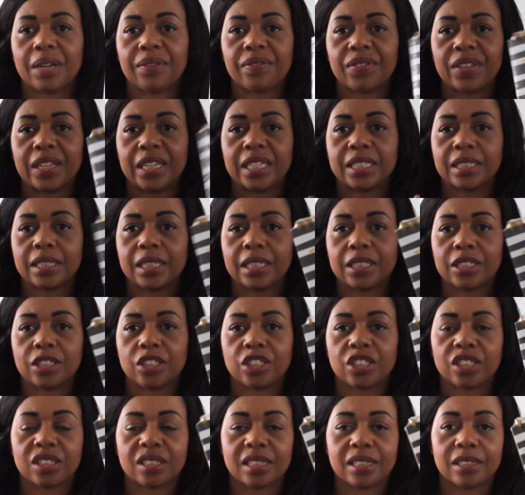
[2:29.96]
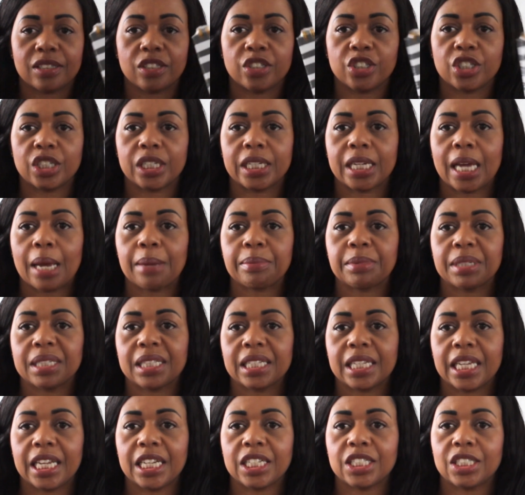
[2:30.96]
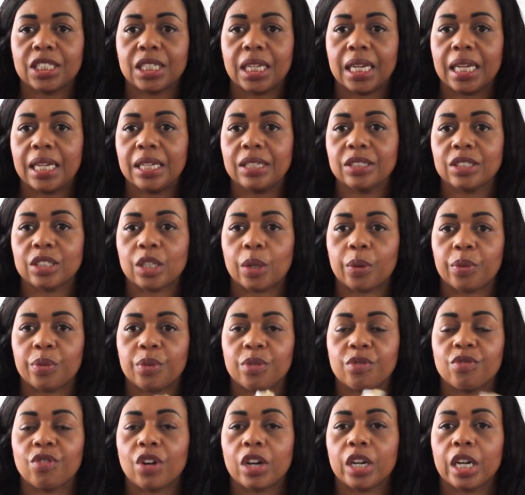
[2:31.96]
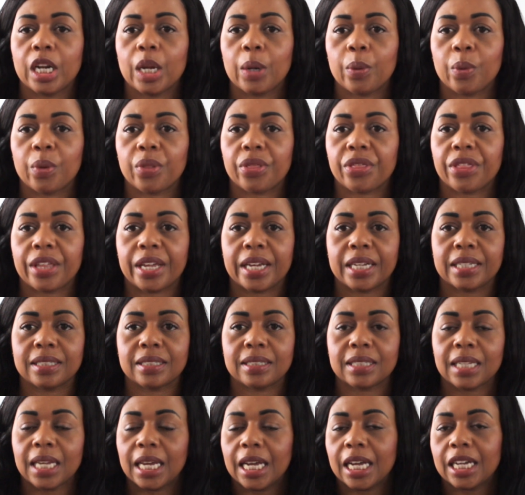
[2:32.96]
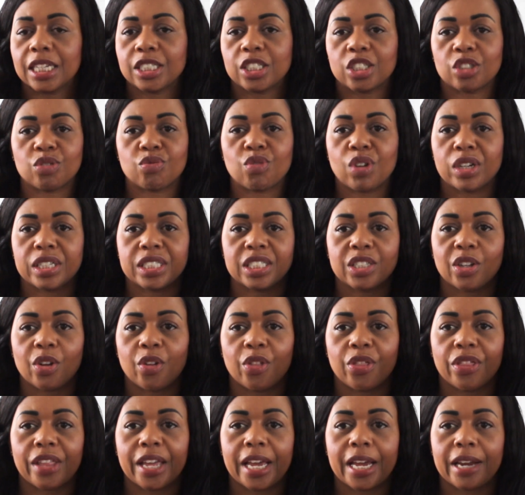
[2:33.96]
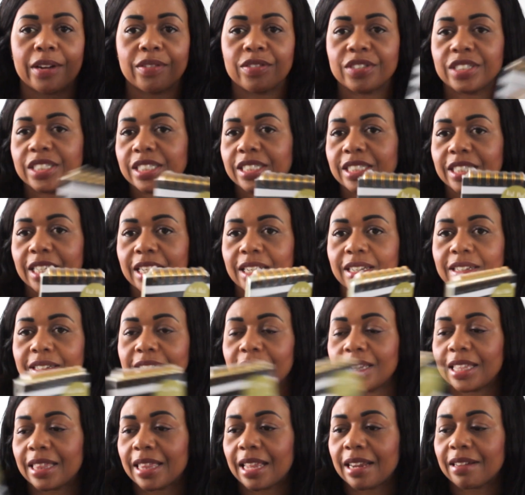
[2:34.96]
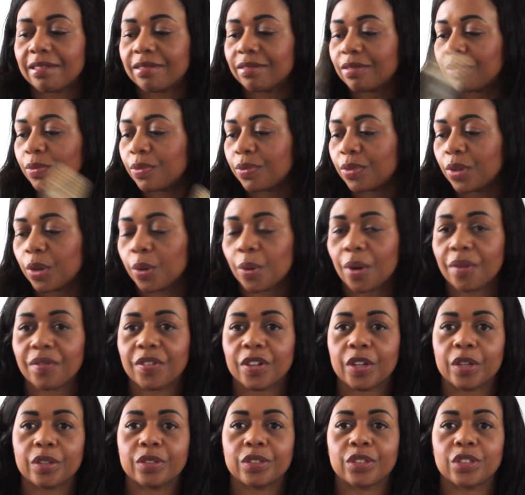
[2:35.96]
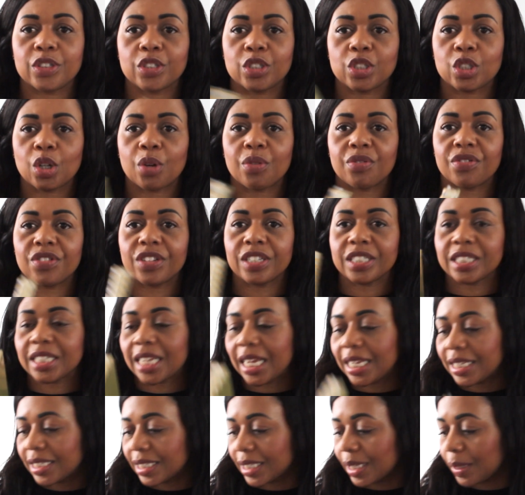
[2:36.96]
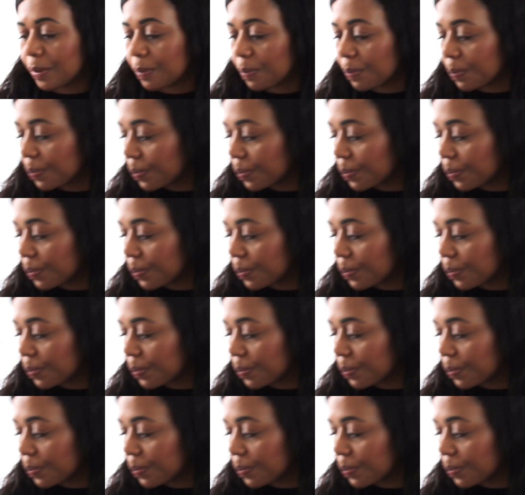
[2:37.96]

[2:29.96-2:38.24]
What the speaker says: have these. These are just usually kept in the kitchen, so if you run low on things, just write it on there, and then whoever goes to the shop first gets it.